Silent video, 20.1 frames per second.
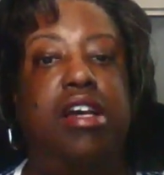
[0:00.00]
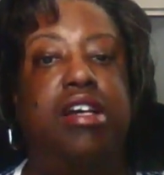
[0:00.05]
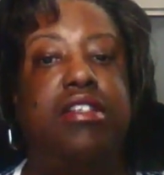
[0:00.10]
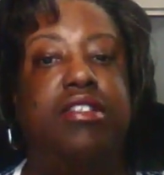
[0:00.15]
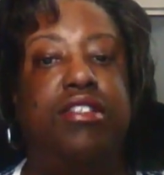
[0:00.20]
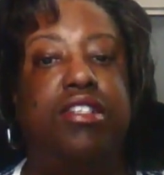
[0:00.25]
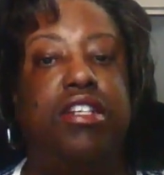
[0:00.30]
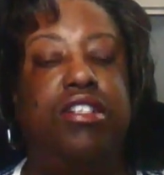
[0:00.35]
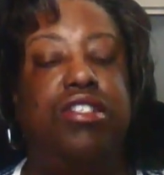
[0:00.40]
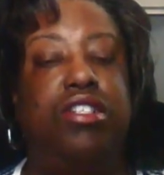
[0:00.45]

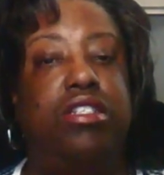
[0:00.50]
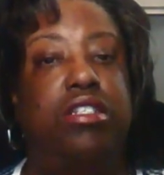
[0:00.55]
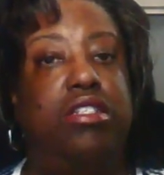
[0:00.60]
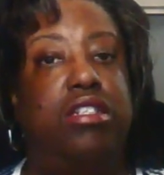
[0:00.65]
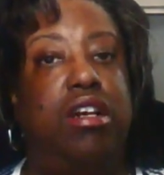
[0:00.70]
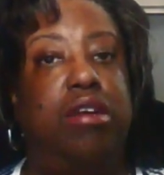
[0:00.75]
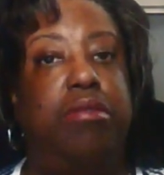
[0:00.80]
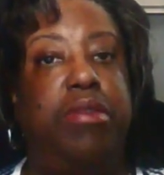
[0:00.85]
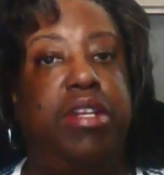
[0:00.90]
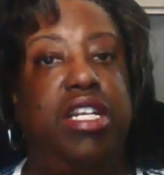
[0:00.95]
such a
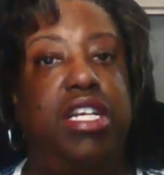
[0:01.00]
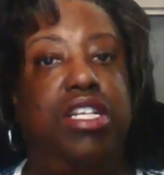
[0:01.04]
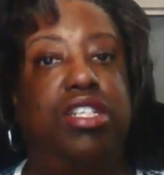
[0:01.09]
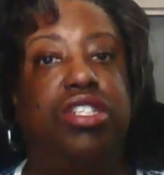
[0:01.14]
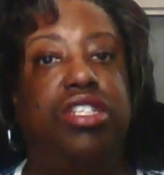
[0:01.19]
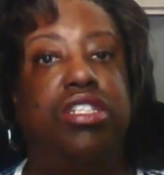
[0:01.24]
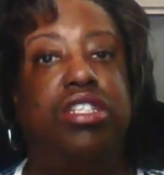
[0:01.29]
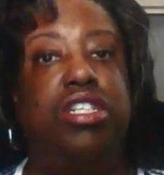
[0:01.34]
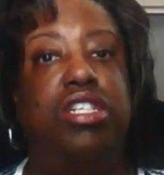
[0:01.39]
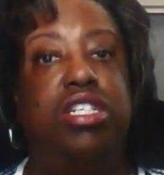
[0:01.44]

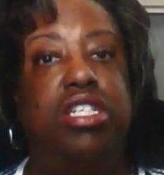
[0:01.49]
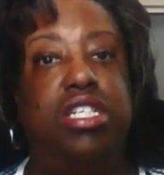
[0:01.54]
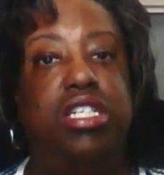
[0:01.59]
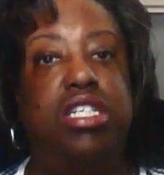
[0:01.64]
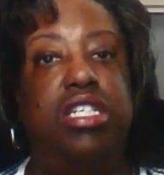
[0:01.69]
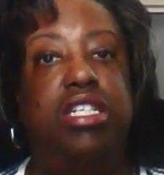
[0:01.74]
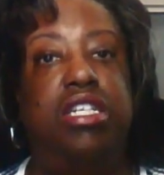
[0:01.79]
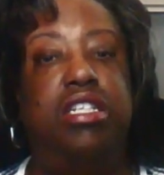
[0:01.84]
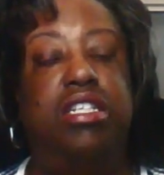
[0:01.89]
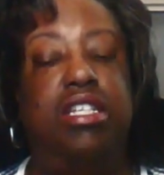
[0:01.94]
determination
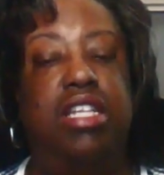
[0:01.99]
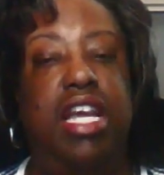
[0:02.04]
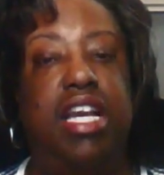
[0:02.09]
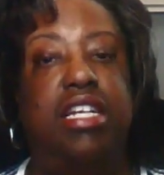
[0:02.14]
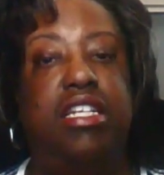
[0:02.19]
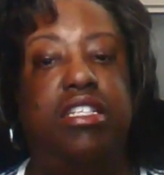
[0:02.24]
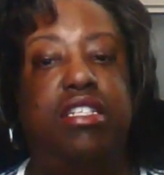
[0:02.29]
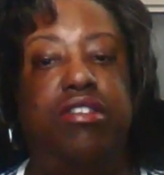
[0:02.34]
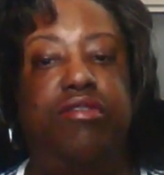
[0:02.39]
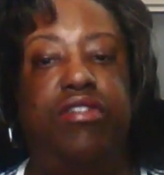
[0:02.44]
could
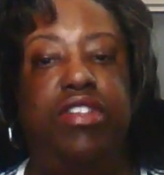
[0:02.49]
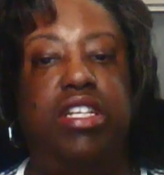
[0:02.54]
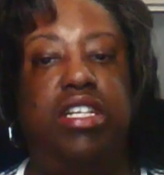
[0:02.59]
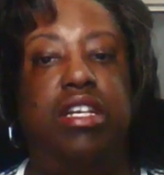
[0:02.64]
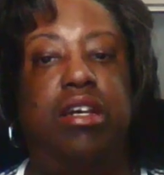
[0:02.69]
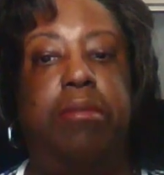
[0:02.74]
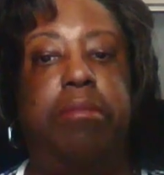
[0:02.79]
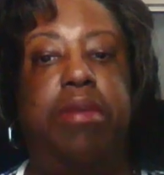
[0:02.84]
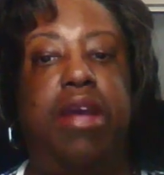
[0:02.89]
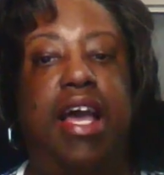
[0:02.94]
negatively
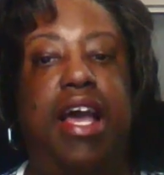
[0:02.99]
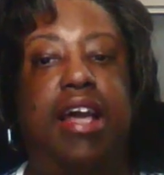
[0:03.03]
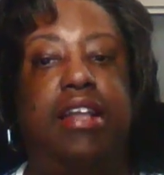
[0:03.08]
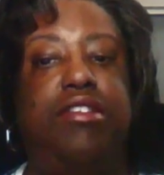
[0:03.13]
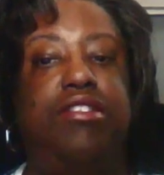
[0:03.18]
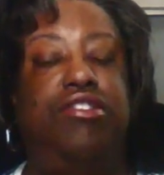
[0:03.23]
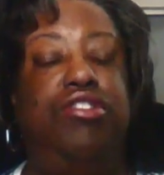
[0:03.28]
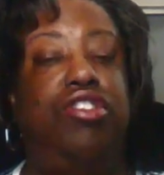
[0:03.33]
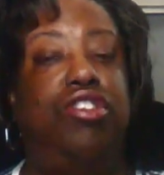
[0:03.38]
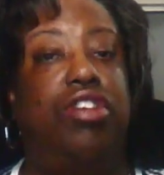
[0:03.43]

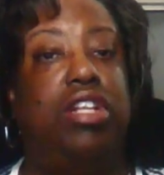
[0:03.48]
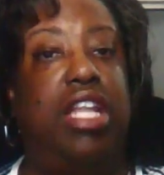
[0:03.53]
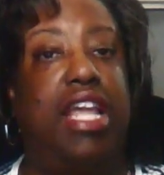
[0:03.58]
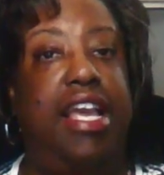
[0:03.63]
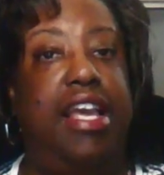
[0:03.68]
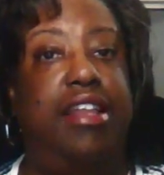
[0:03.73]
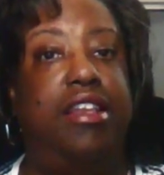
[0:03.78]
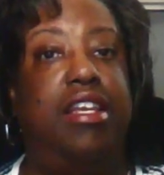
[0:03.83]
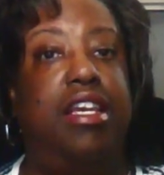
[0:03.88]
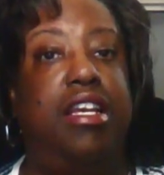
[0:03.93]
impact your
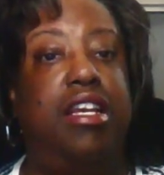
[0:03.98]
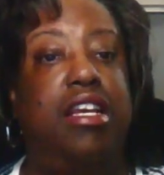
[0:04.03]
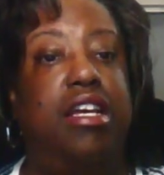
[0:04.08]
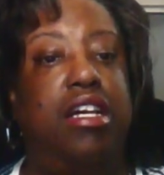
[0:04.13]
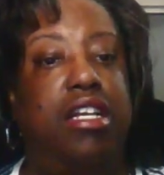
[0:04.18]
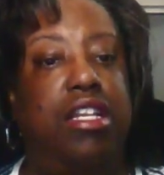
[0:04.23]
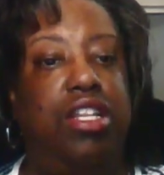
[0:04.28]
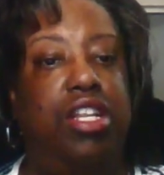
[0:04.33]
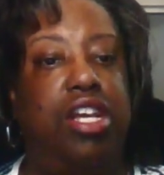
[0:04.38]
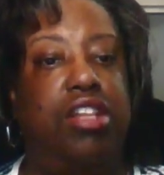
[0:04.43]
landing
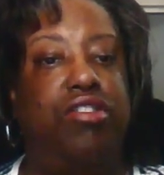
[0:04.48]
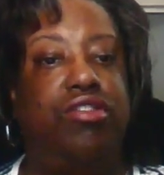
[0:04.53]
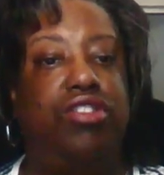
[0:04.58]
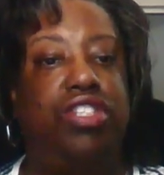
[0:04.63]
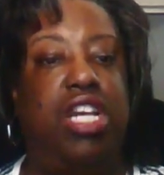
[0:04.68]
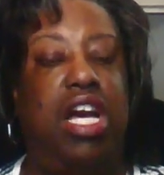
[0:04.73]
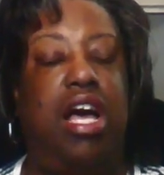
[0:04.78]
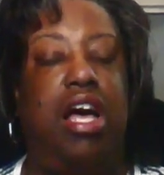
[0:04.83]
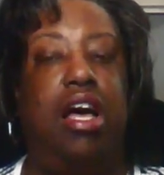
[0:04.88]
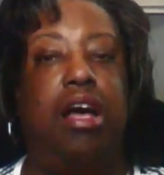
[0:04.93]
another
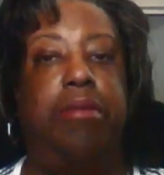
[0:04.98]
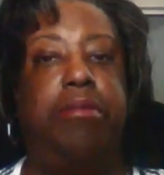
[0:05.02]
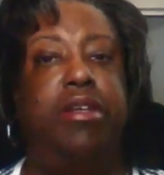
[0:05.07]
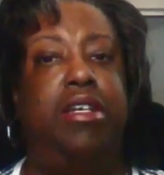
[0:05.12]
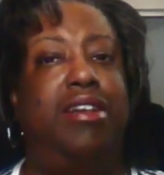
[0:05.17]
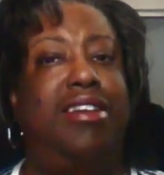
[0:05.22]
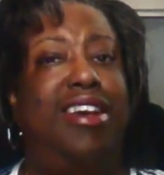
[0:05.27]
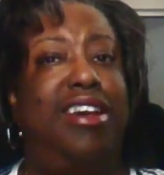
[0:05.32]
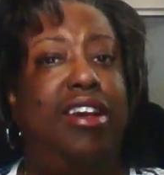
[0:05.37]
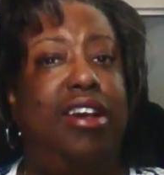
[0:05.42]
job.
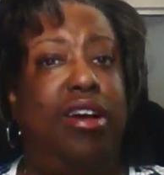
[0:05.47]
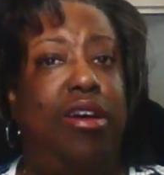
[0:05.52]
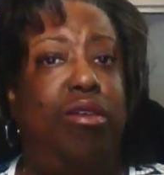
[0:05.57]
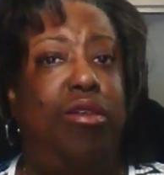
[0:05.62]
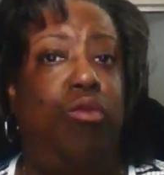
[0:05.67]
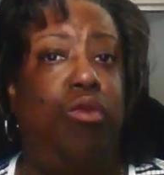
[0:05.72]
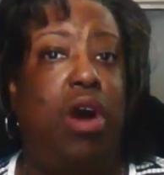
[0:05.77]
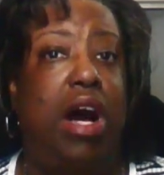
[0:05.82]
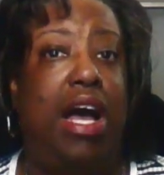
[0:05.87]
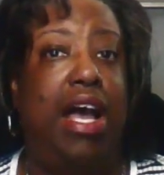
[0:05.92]

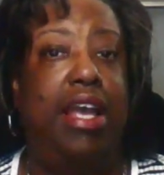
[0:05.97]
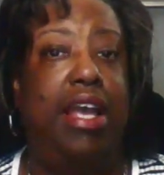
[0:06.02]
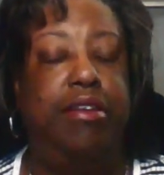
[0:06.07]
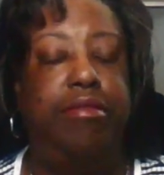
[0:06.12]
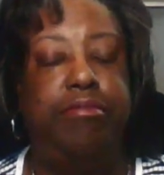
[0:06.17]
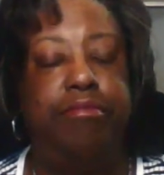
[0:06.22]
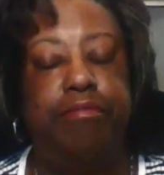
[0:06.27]
Why?